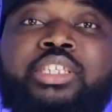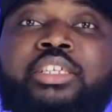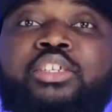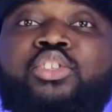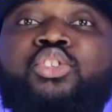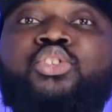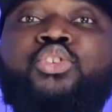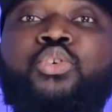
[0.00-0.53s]

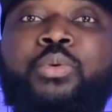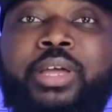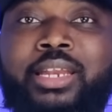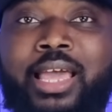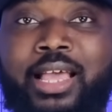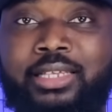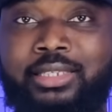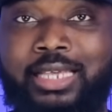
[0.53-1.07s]
she's
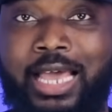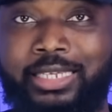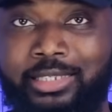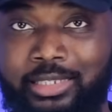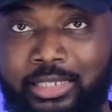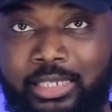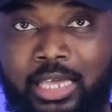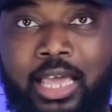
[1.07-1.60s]
suing
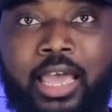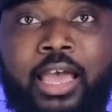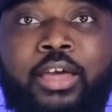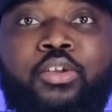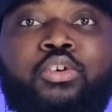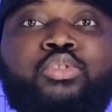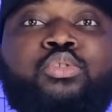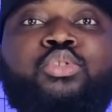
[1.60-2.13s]
SIC
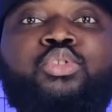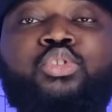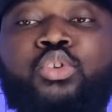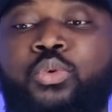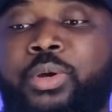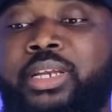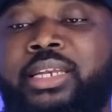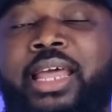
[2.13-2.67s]
and also
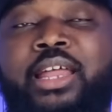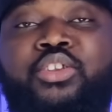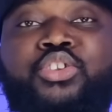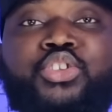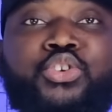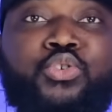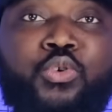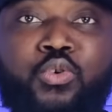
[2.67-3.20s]
suing the
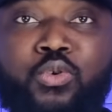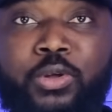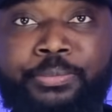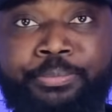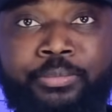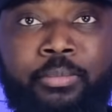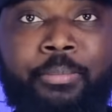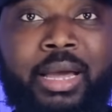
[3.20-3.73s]
new
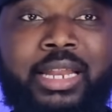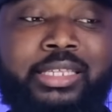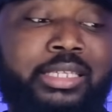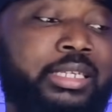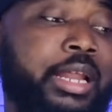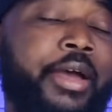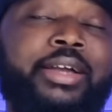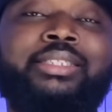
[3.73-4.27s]

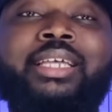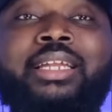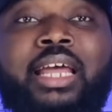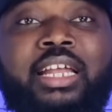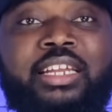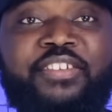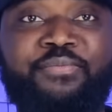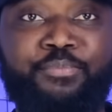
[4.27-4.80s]
managing director
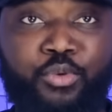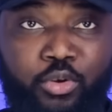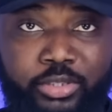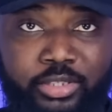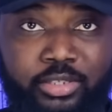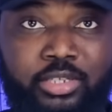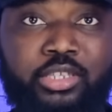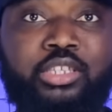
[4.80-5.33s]
that they've
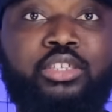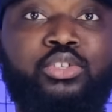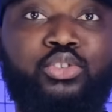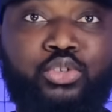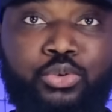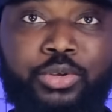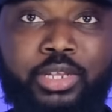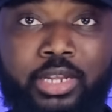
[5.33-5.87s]
brought. She's
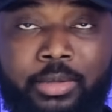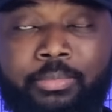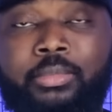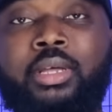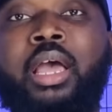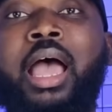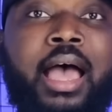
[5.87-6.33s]
suing him.